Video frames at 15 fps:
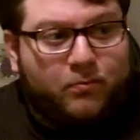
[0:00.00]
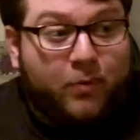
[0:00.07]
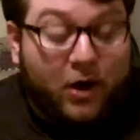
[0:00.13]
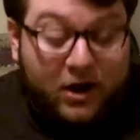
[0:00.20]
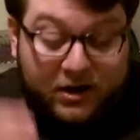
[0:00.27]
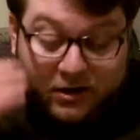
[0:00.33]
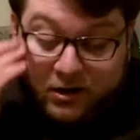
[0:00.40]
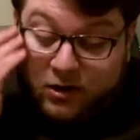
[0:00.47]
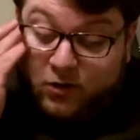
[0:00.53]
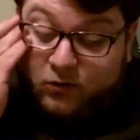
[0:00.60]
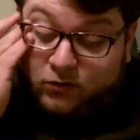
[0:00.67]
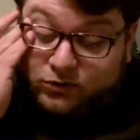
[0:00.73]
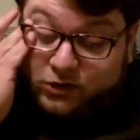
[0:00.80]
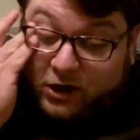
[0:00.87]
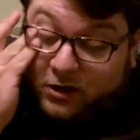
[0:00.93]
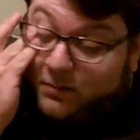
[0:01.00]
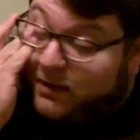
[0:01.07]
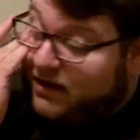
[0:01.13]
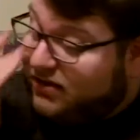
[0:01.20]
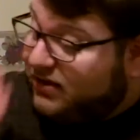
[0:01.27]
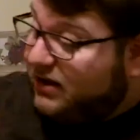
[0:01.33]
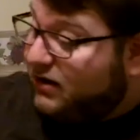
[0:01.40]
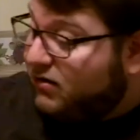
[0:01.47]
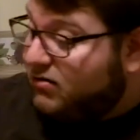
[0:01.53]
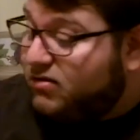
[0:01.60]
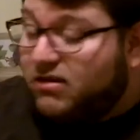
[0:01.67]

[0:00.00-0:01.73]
But we'll try our best here.